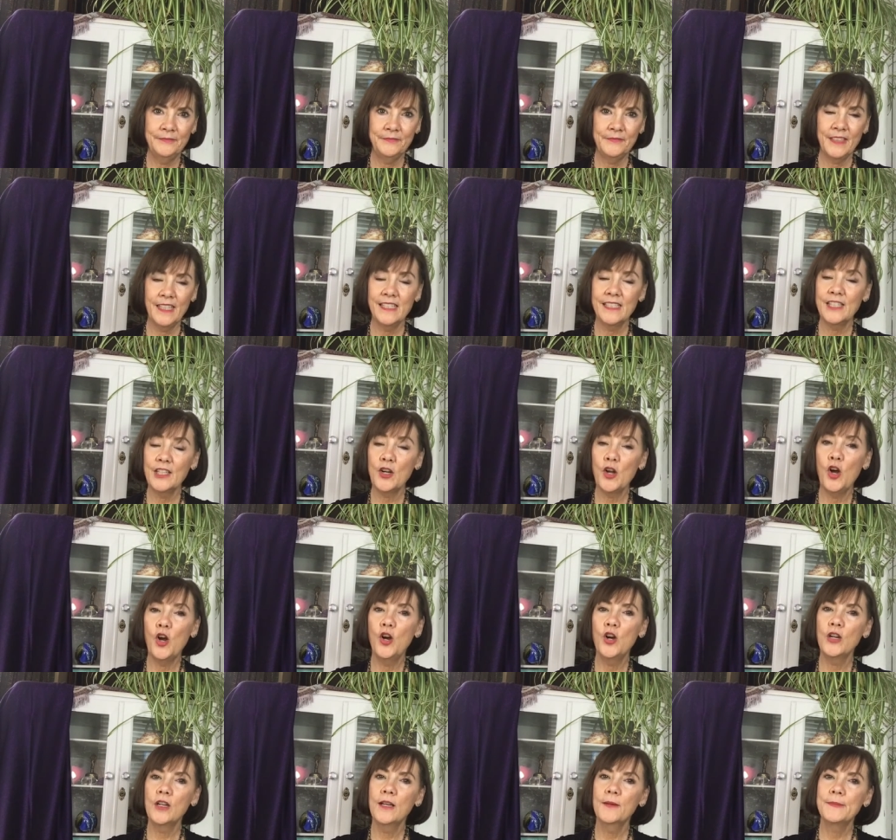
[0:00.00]
Because it
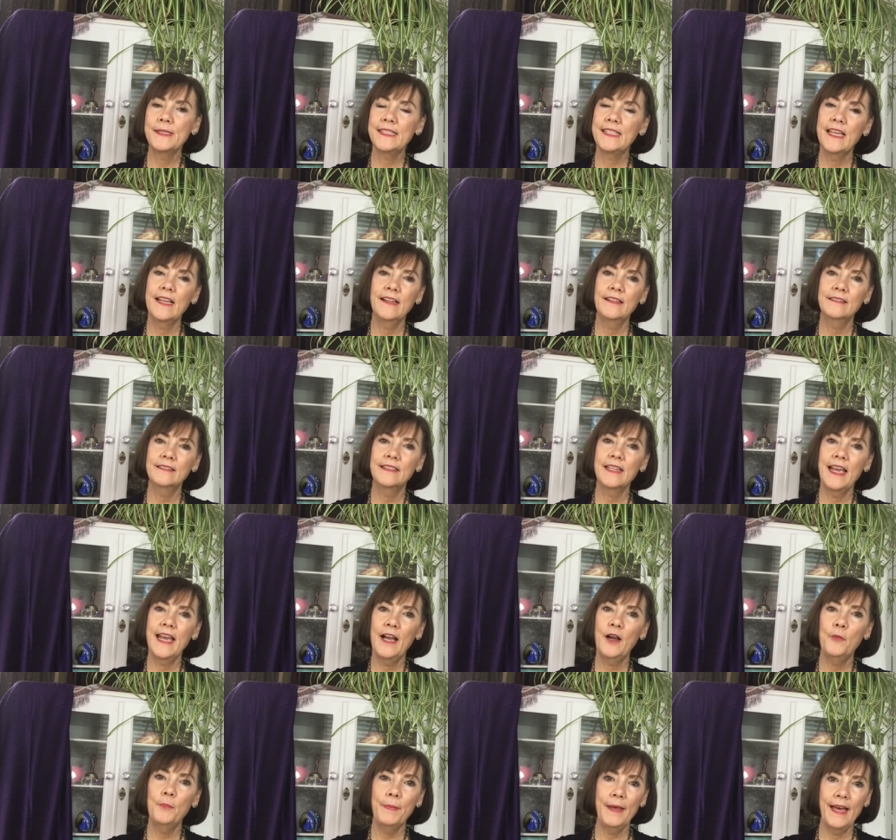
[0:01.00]
all comes down to
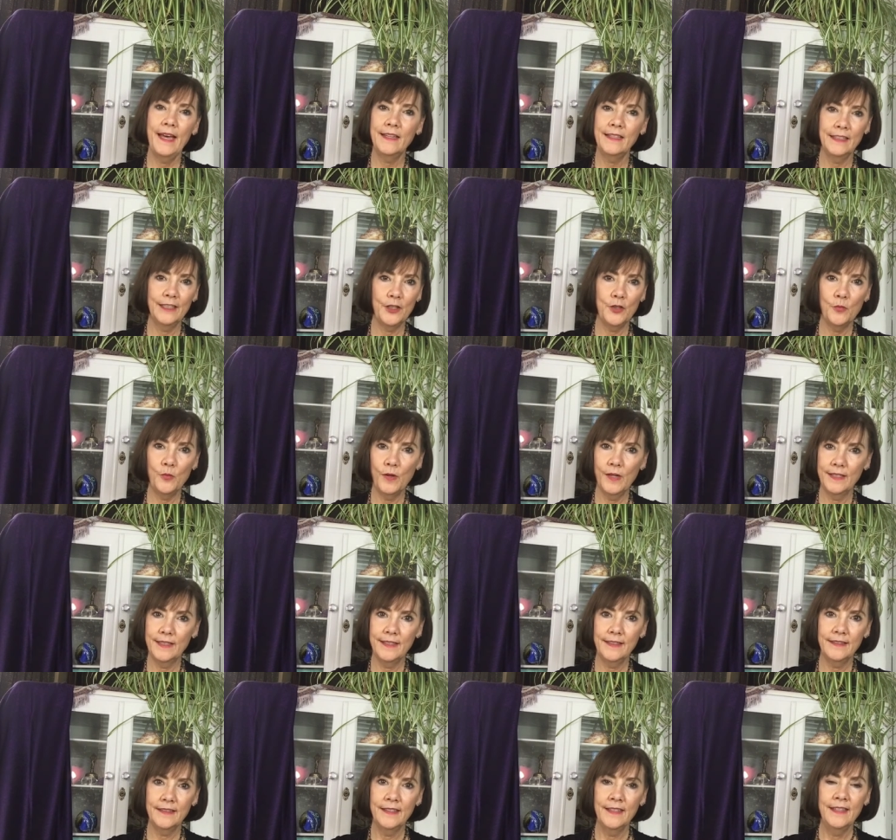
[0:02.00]
how badly you want
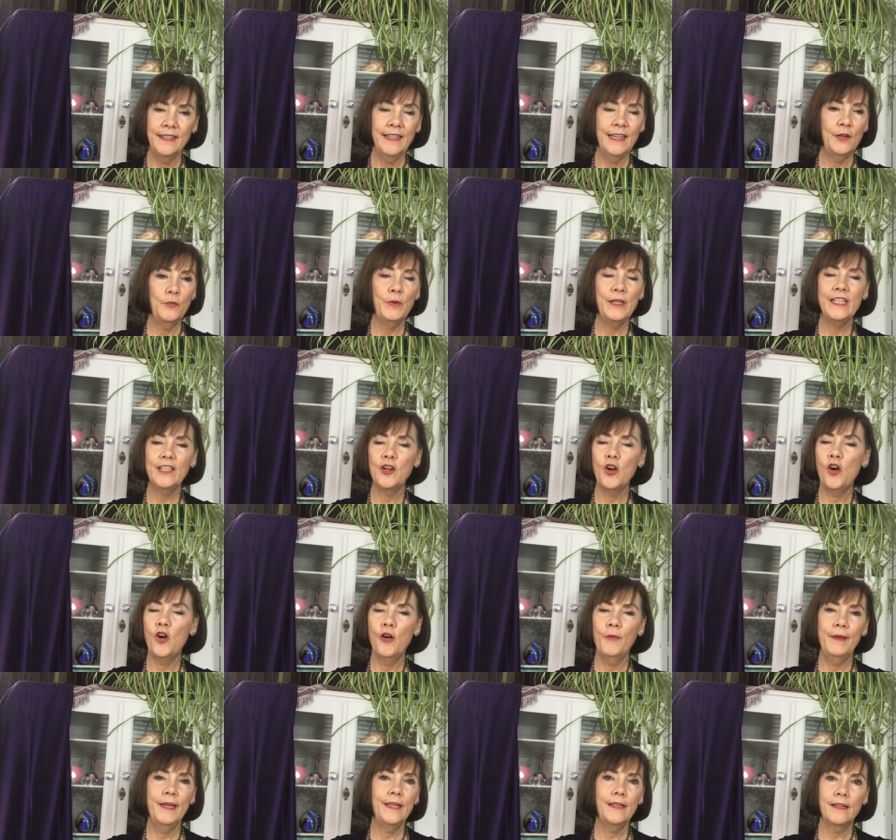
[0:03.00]
it. And we can
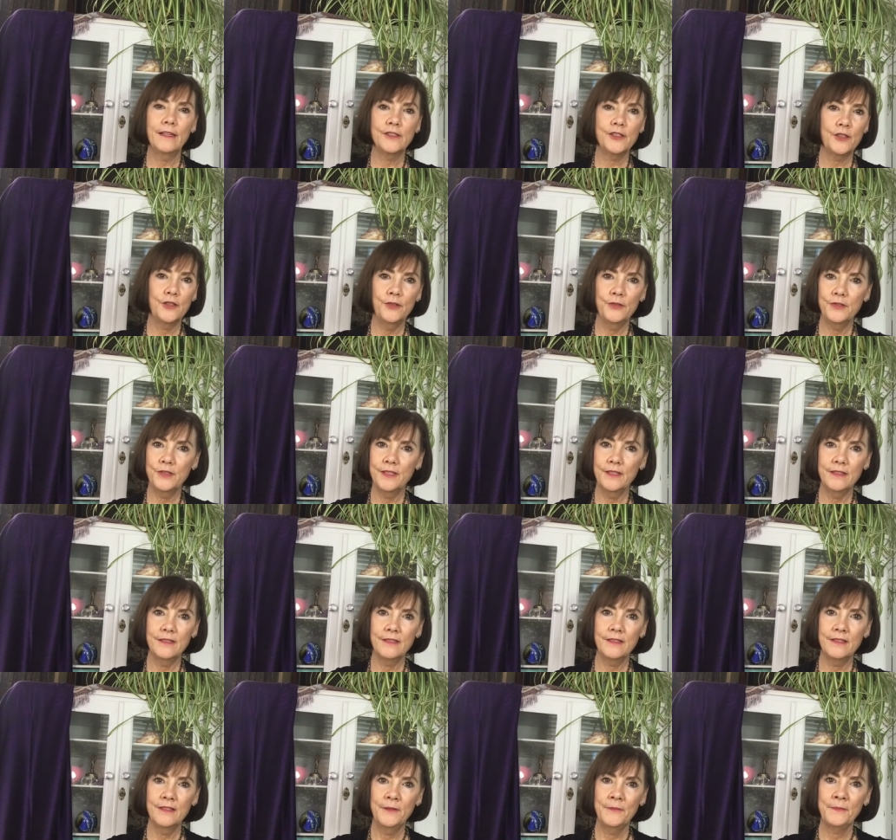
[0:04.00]
all make
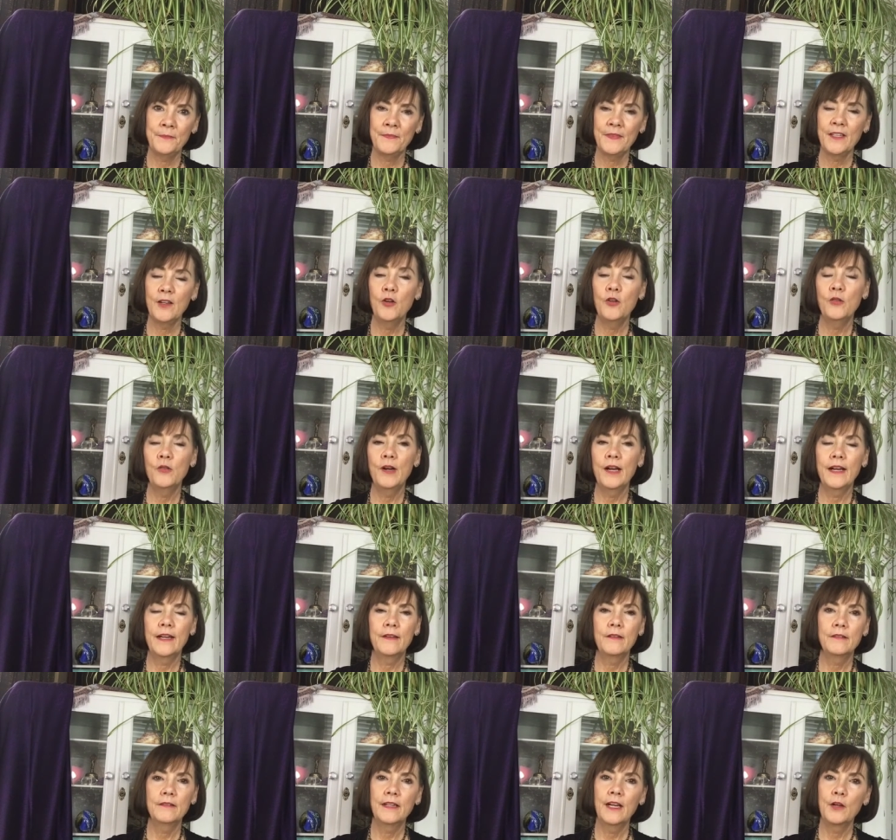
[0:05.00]
excuses. Oh,
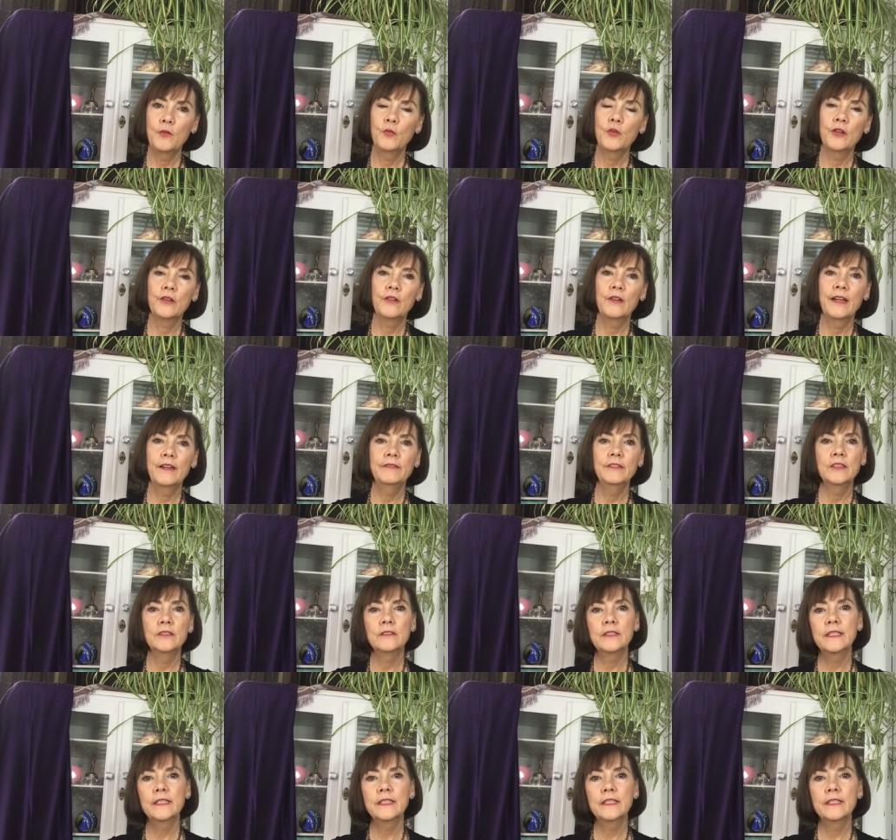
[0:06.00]
I, I work or I have little